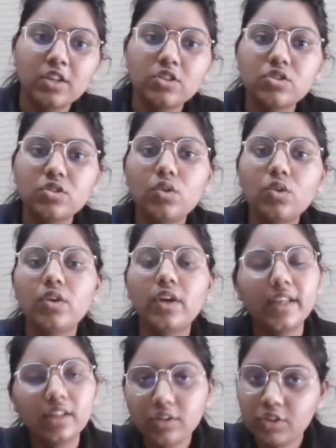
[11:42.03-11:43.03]
So,
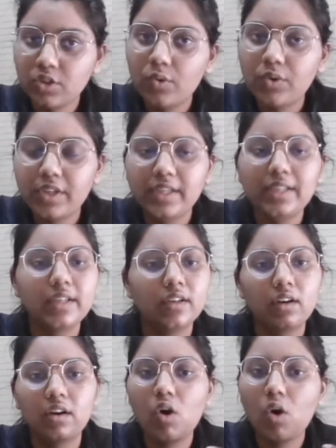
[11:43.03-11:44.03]
in theory,
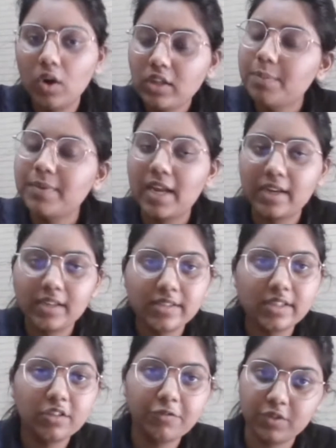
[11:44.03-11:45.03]
all the
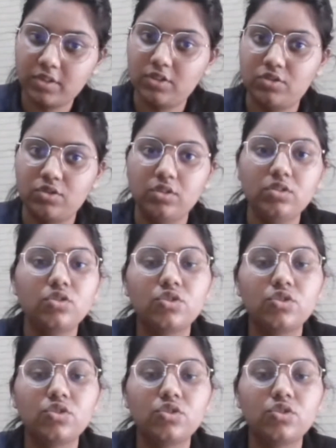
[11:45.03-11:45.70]
practicing physicians